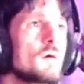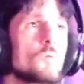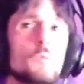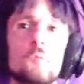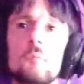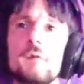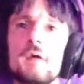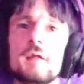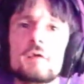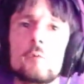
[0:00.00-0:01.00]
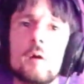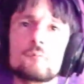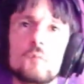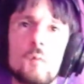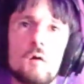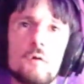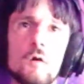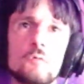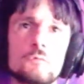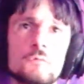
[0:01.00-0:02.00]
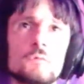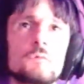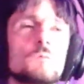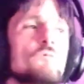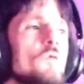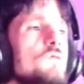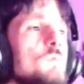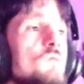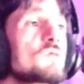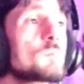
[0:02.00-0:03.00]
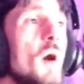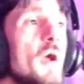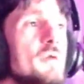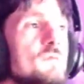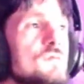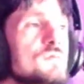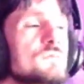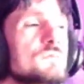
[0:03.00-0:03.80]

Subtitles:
we will be hitting you up tomorrow for some Smite.